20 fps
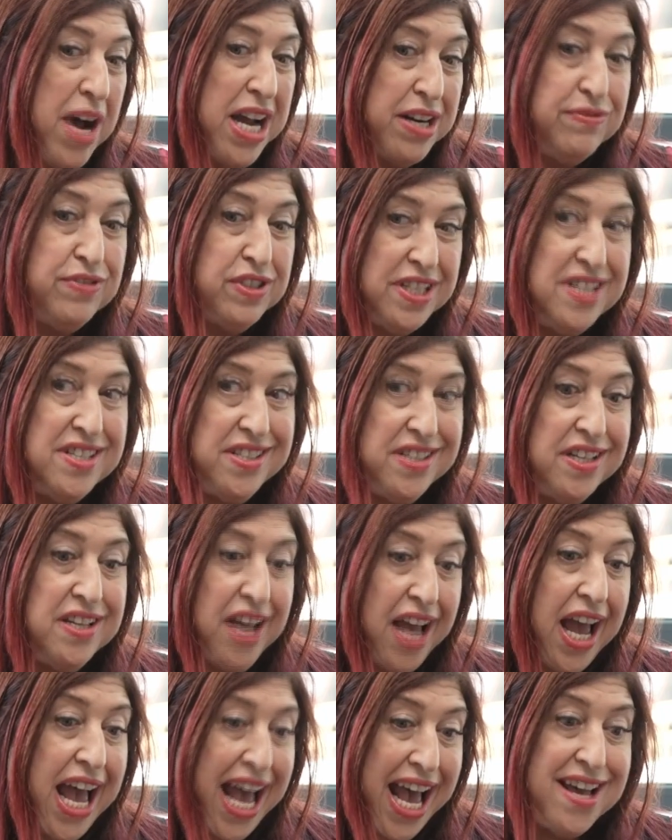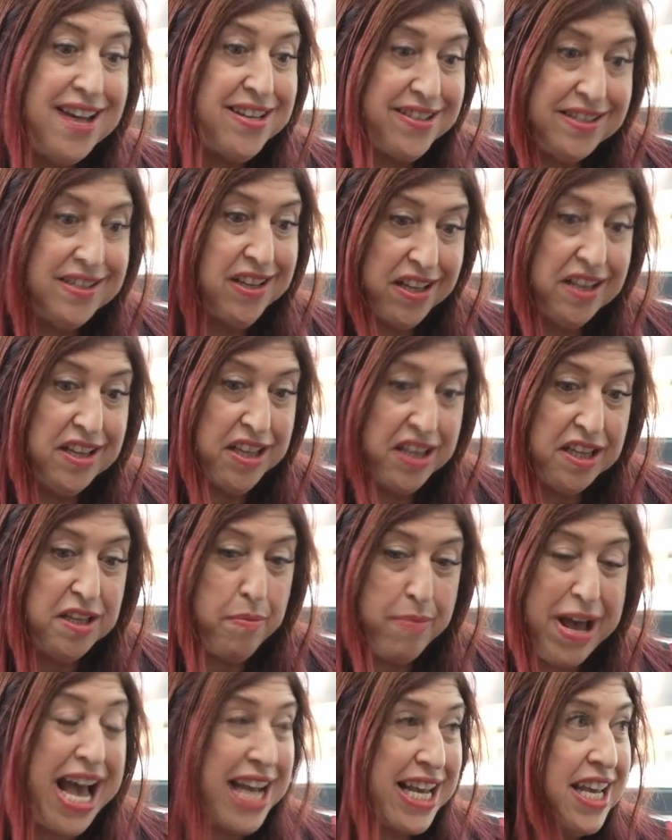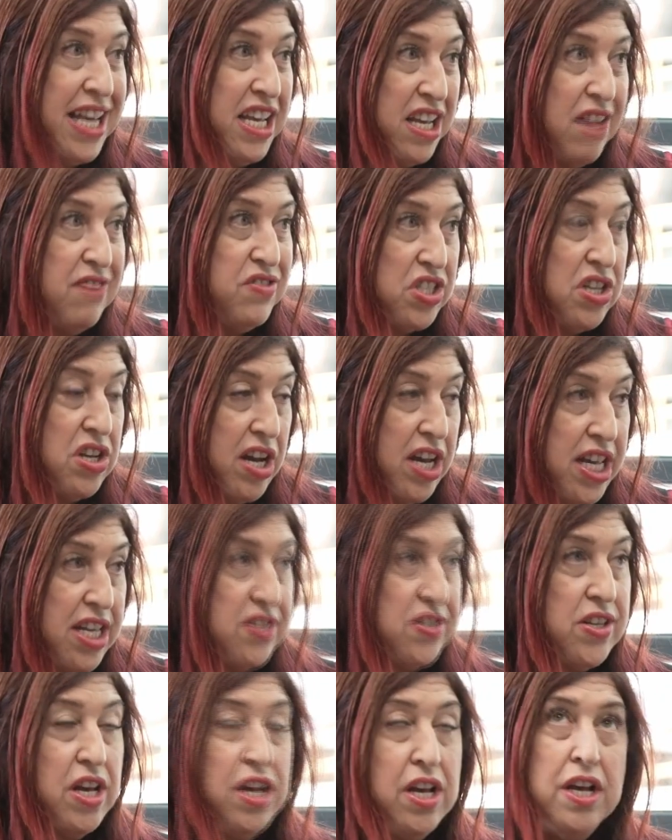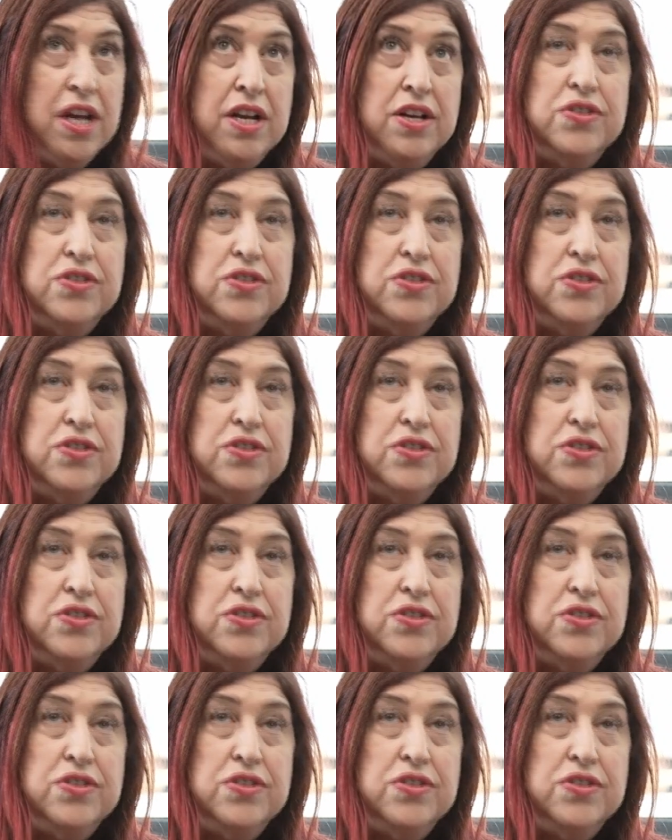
mindfulness has the backing of science.